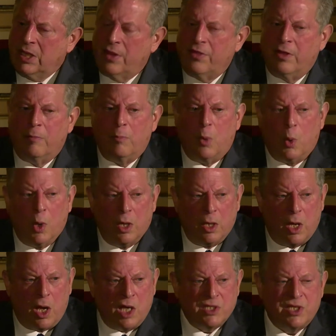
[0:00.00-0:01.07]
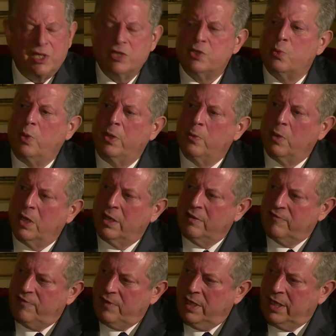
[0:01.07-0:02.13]
the more losses we will
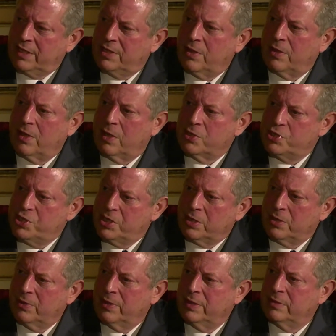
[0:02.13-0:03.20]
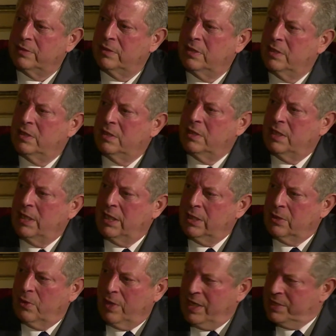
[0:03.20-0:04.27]
inflict on our children
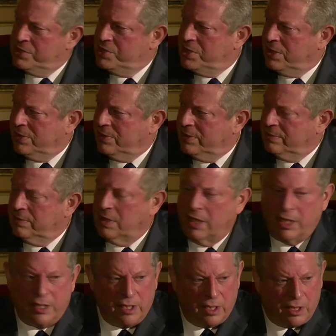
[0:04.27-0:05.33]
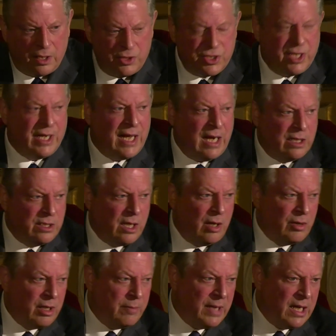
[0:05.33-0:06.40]
and grandchildren. Linda and Lucy and I are
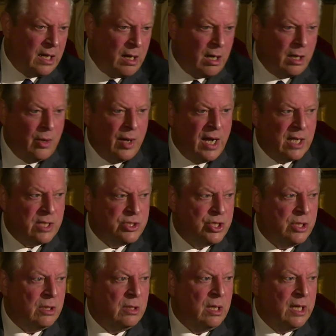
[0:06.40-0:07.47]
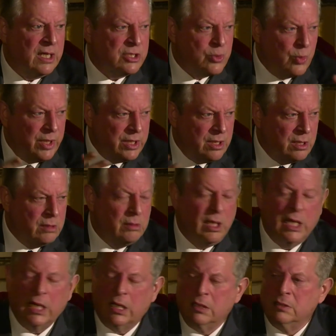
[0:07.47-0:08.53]
talking about our grandchildren as we do
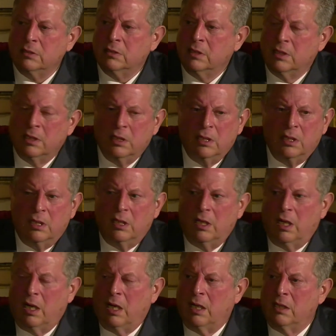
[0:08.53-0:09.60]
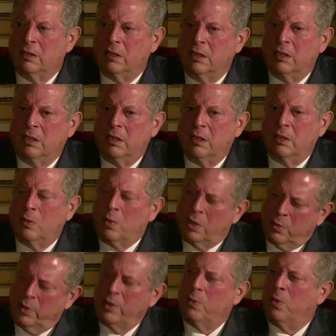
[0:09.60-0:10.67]
now. What do
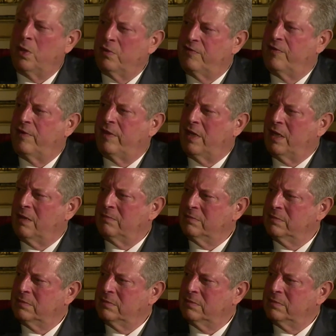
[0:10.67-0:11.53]
we want for them?